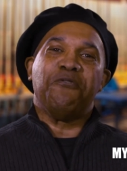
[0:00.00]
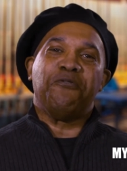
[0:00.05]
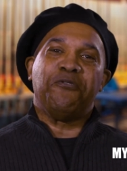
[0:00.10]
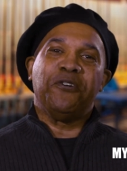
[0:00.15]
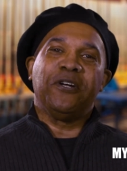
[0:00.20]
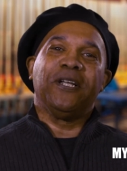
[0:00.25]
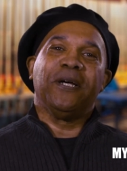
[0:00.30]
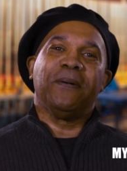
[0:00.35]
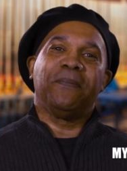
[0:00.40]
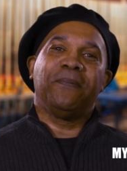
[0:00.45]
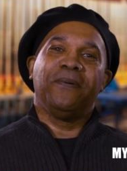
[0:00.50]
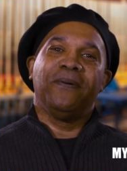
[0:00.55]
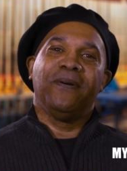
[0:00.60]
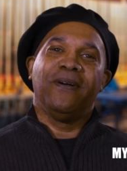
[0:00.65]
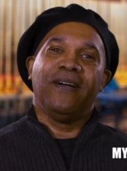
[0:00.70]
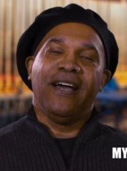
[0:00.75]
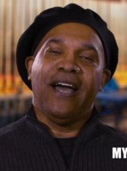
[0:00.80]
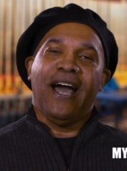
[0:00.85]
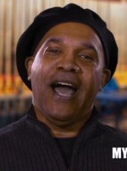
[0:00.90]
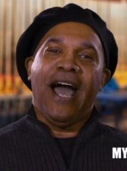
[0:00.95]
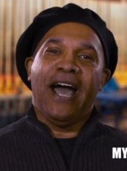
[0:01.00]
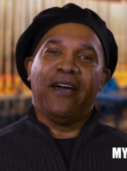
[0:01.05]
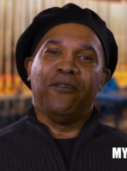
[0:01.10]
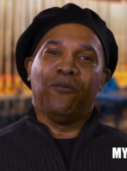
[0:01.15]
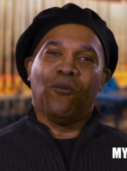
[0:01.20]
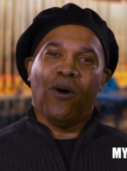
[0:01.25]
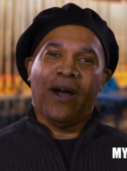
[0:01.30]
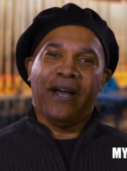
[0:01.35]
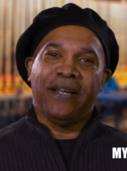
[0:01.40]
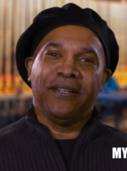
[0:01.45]
Phillip
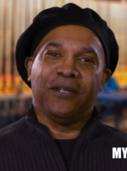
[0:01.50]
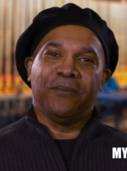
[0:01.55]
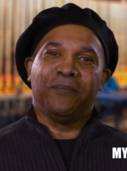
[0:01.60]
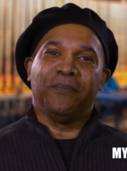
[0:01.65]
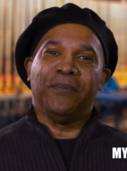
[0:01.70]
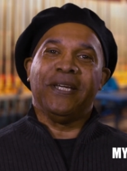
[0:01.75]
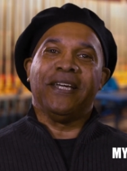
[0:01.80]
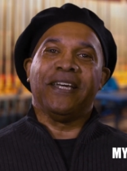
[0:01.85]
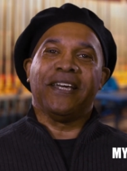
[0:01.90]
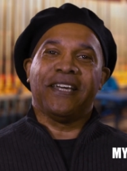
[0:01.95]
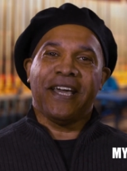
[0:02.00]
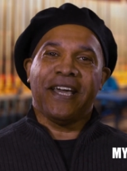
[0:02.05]
had wind up being